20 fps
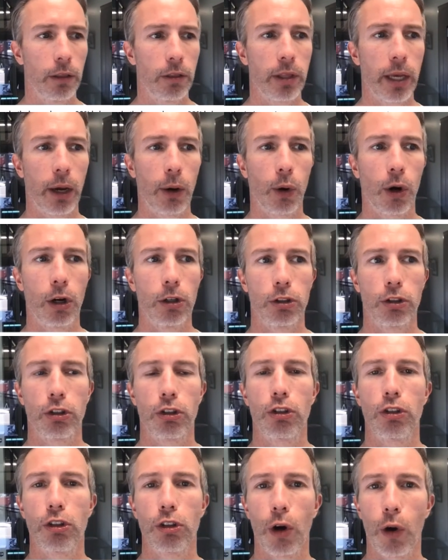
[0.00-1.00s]
that are
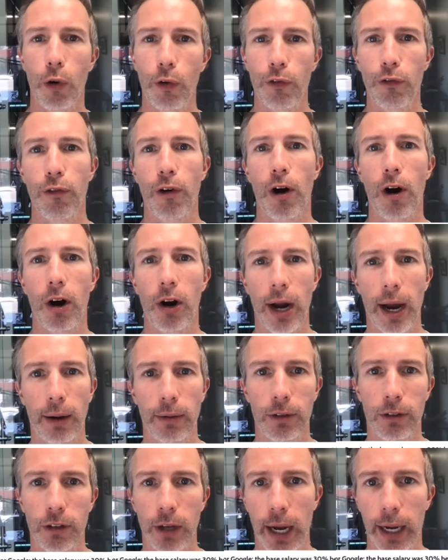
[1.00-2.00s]
so far
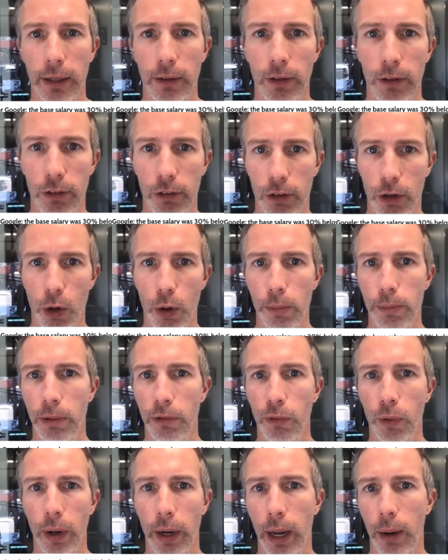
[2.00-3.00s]
outside of the scope
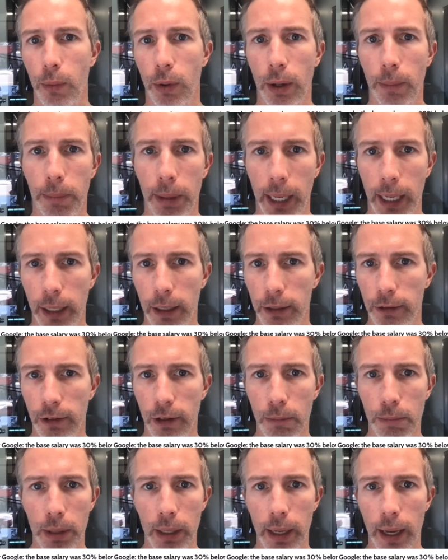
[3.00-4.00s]
of what I would have paid a
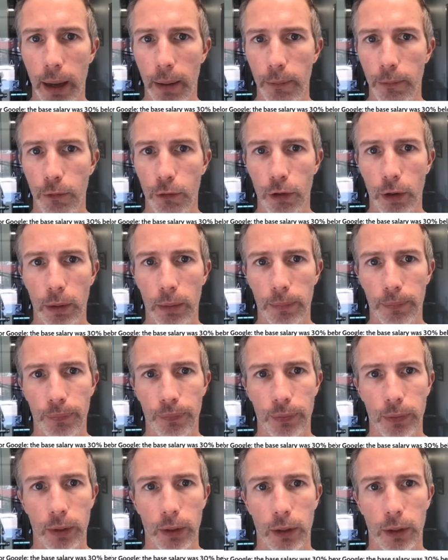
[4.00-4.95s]
TPM from